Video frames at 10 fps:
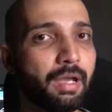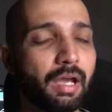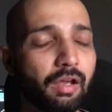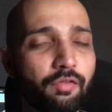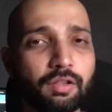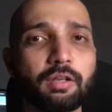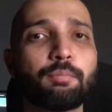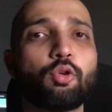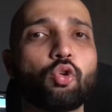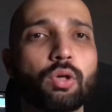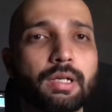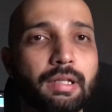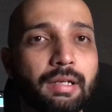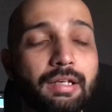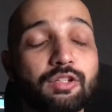Everything put
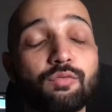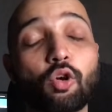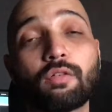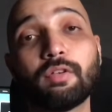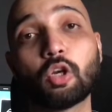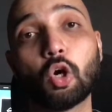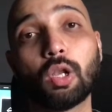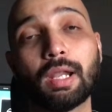together is what we call